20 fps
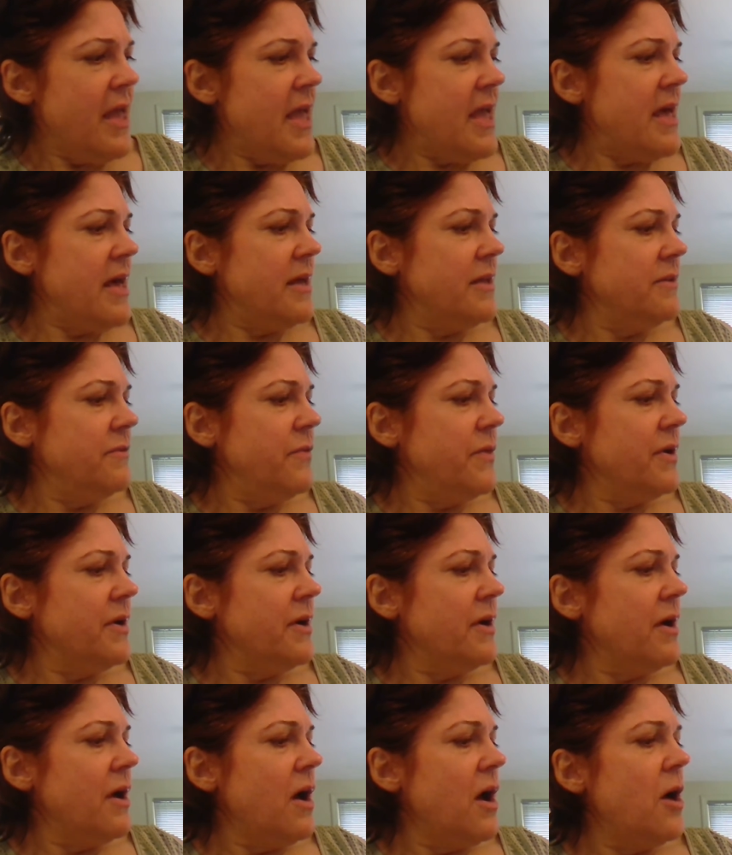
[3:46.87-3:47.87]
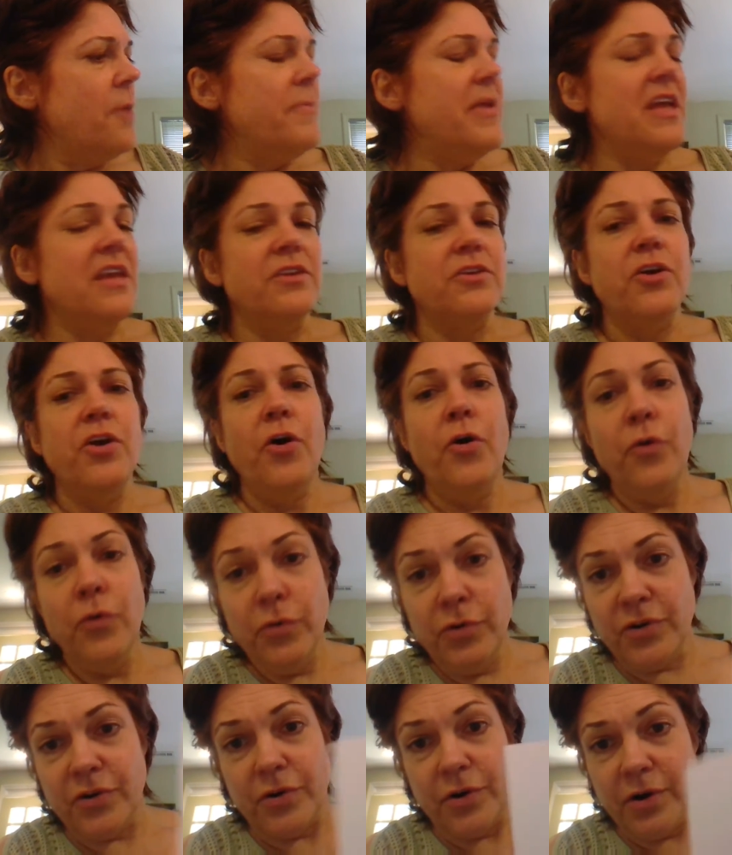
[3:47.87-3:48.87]
and the
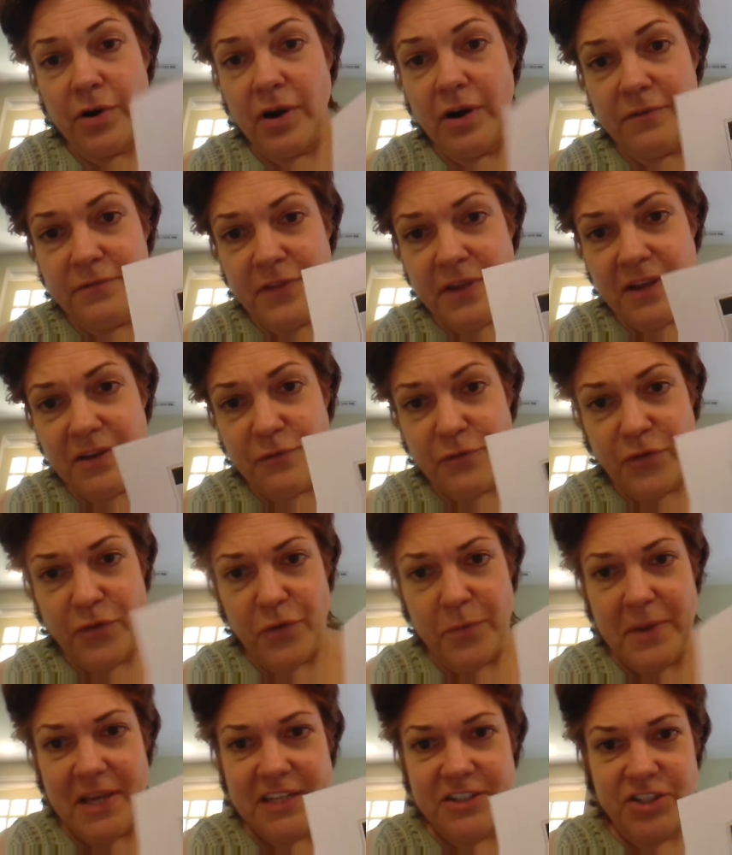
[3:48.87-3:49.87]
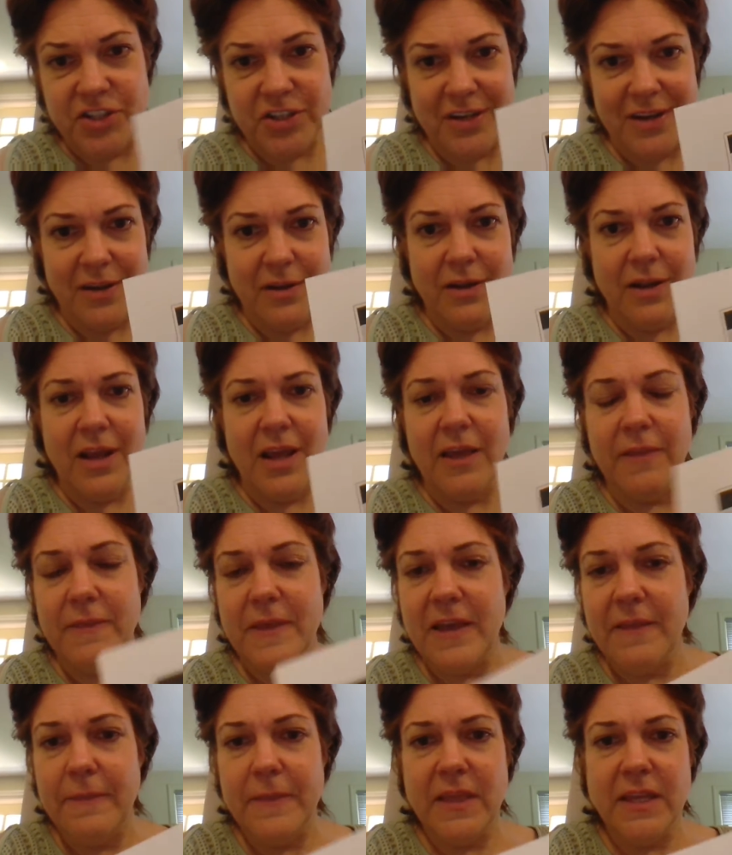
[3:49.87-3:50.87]
encoder of the information, and
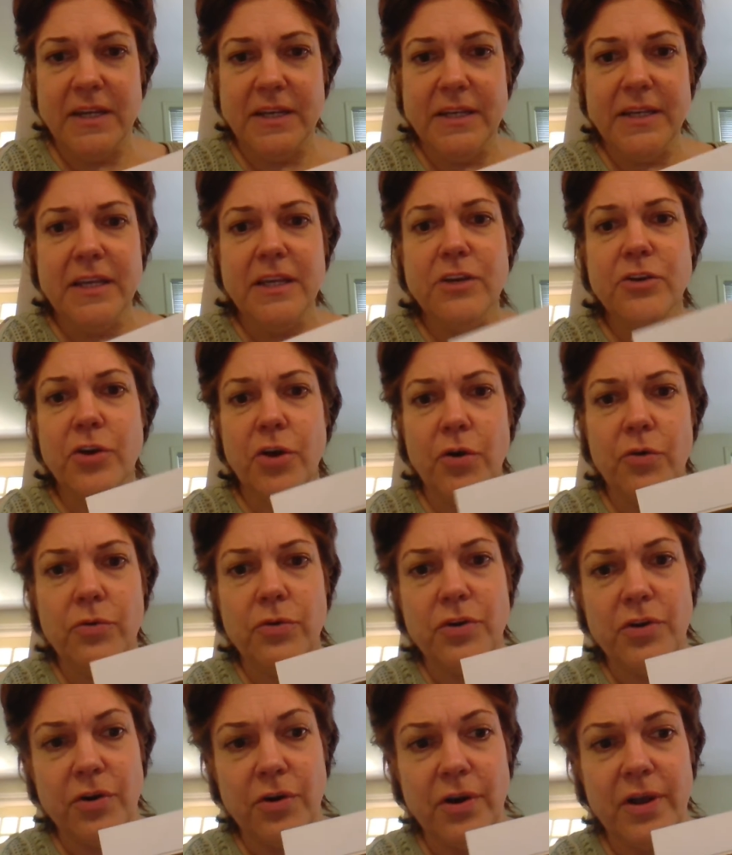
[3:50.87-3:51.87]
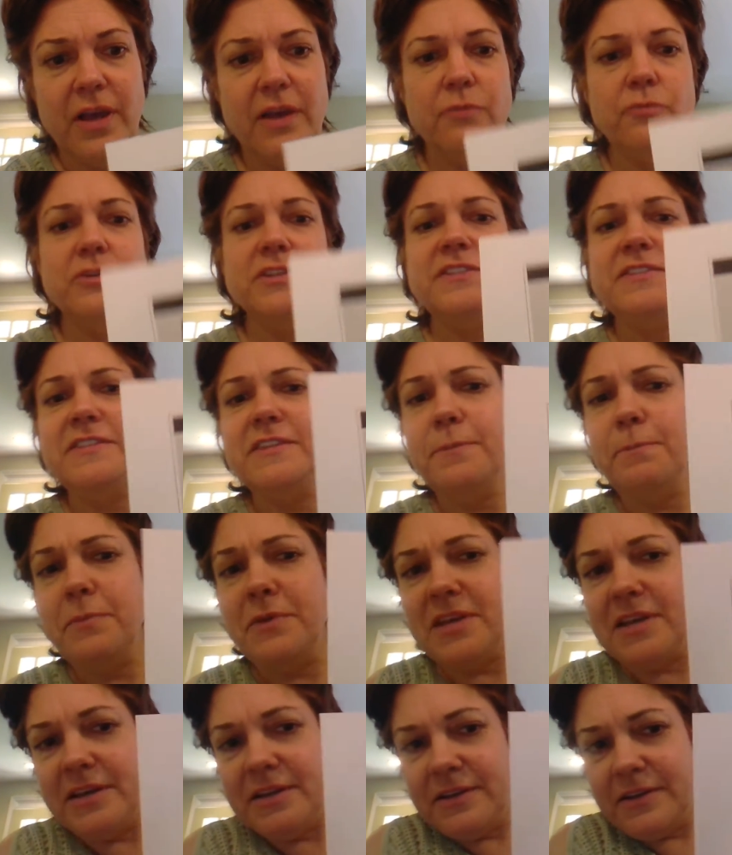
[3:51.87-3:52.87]
then the decoder and
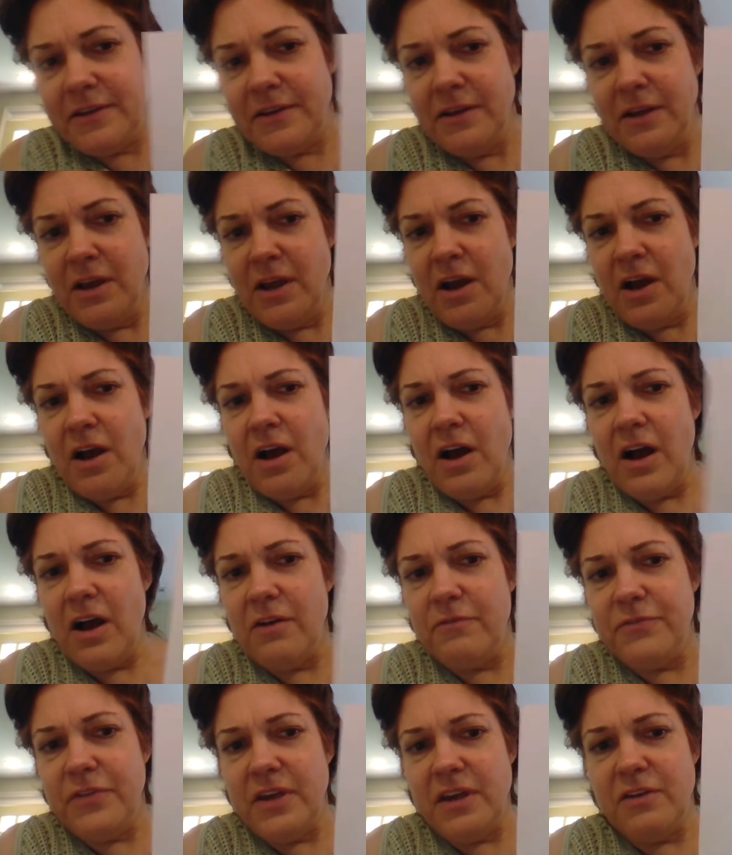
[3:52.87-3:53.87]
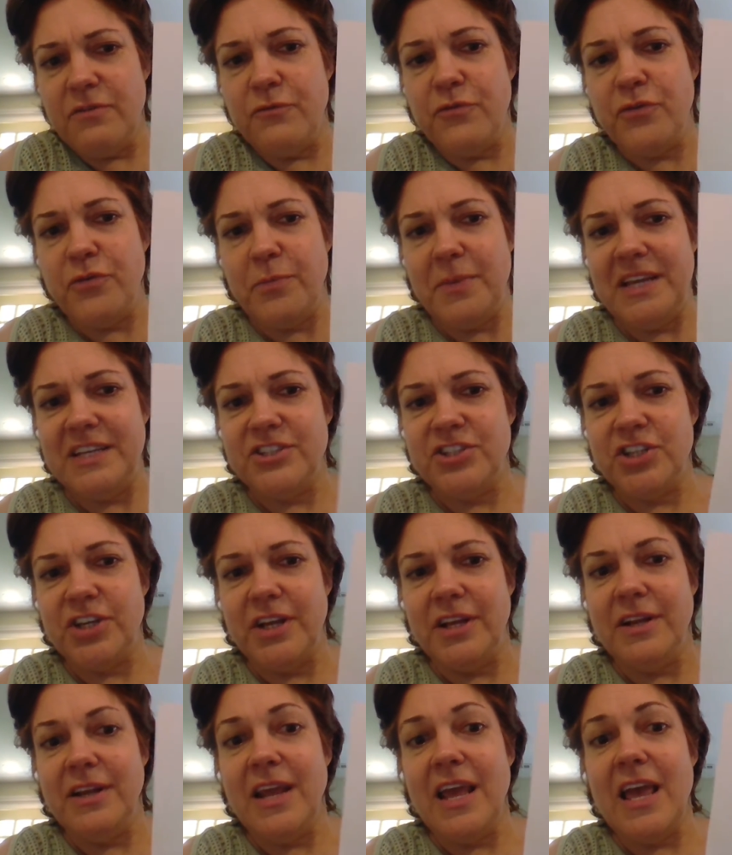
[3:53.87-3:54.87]
recipient of the
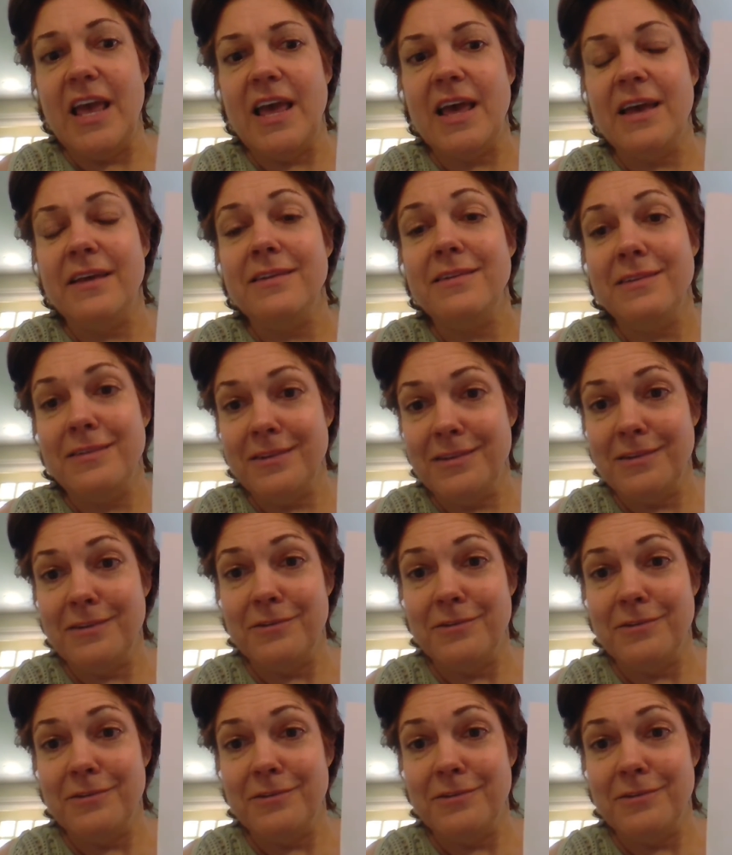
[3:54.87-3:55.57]
information, and